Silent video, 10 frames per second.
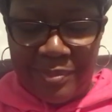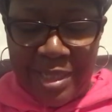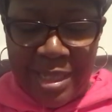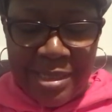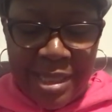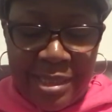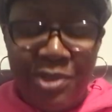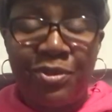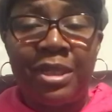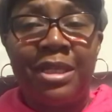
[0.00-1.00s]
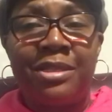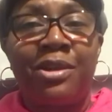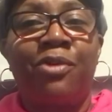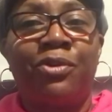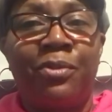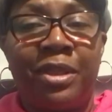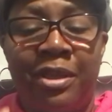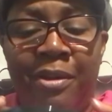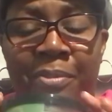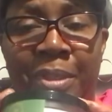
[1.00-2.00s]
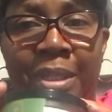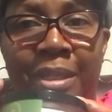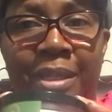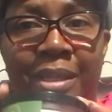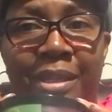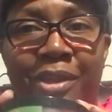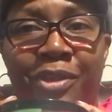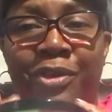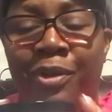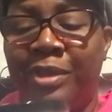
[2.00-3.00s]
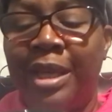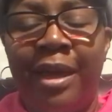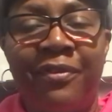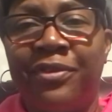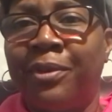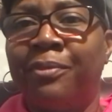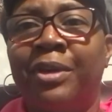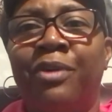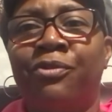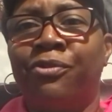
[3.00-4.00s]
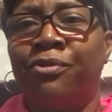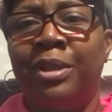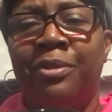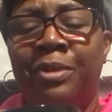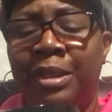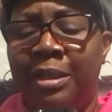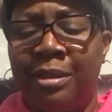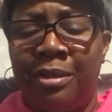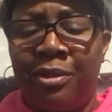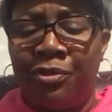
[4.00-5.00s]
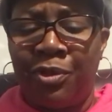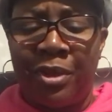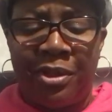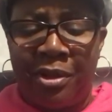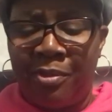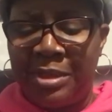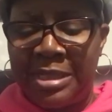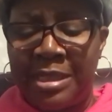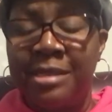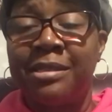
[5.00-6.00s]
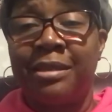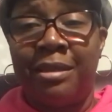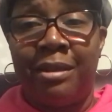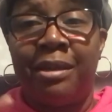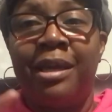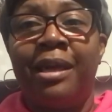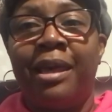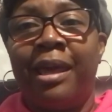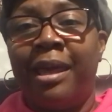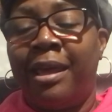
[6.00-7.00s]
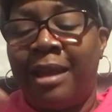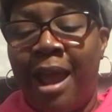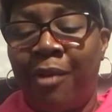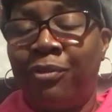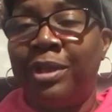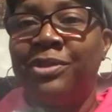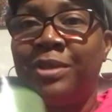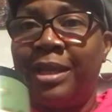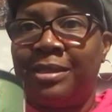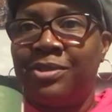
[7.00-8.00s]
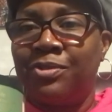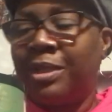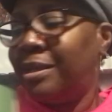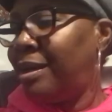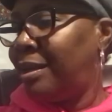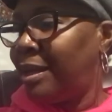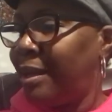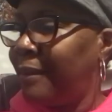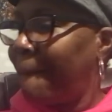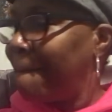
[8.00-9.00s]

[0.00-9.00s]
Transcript: is, and this one is aromatherapy you know they have some really really good aromatherapy scents in there and i really do like this one a lot